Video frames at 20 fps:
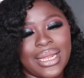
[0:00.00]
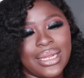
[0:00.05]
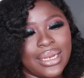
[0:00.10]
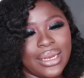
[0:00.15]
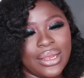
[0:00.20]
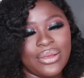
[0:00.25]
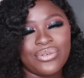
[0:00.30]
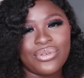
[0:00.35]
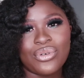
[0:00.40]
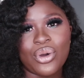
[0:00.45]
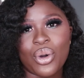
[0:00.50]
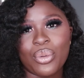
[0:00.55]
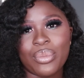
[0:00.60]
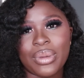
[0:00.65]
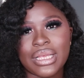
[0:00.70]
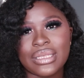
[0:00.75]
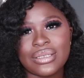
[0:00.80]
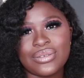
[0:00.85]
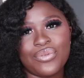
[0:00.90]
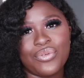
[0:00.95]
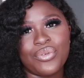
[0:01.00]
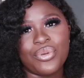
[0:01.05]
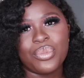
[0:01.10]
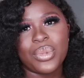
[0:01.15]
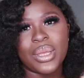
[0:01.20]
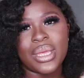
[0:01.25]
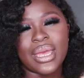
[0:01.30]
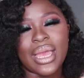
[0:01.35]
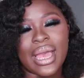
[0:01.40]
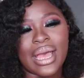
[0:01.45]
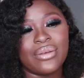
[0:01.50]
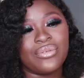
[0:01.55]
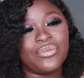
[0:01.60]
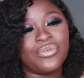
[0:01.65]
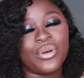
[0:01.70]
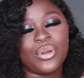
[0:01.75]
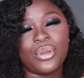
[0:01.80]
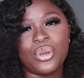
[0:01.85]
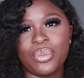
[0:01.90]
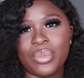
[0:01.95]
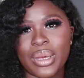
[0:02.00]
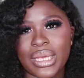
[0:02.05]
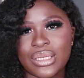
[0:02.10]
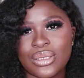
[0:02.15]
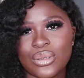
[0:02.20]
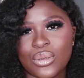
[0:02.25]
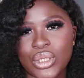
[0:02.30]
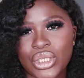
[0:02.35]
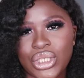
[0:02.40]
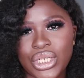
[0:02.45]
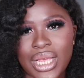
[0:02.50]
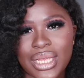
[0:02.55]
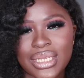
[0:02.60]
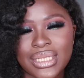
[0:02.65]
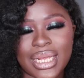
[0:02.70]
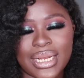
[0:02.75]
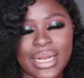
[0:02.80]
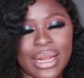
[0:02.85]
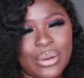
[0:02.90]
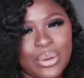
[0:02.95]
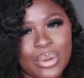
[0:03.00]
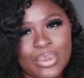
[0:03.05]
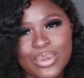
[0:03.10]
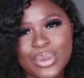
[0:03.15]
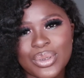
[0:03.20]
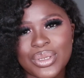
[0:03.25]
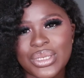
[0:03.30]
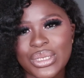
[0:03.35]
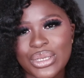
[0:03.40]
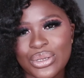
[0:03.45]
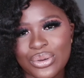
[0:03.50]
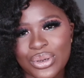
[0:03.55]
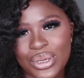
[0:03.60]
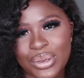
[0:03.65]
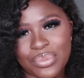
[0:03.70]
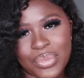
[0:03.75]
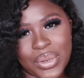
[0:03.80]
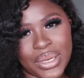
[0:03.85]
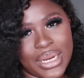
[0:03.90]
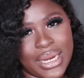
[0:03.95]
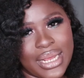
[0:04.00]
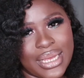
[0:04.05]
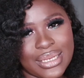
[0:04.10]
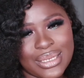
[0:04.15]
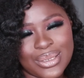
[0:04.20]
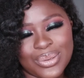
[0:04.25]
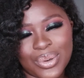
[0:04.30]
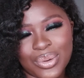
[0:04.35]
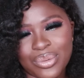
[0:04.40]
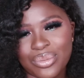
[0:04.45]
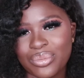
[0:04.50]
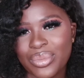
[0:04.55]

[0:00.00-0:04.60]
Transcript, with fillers: leave comments for me, and follow my socials, and I hope to see you in my next one.